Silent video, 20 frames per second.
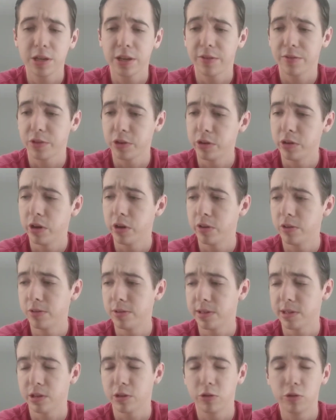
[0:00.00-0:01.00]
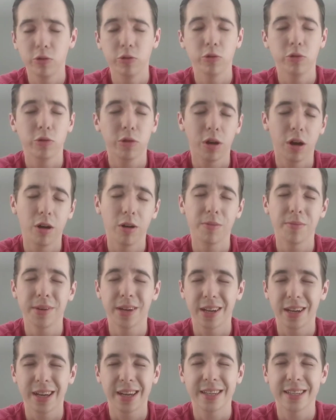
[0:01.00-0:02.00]
You have who's the cool, calm,
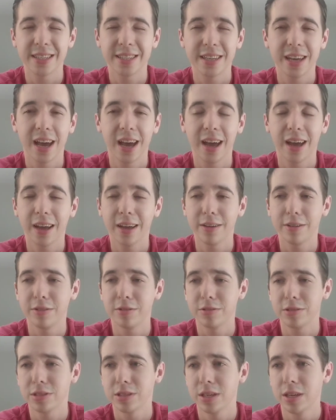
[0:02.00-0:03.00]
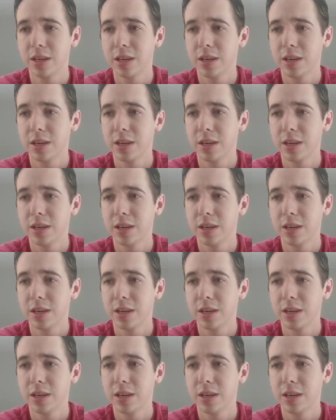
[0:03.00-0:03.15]
collected guy who's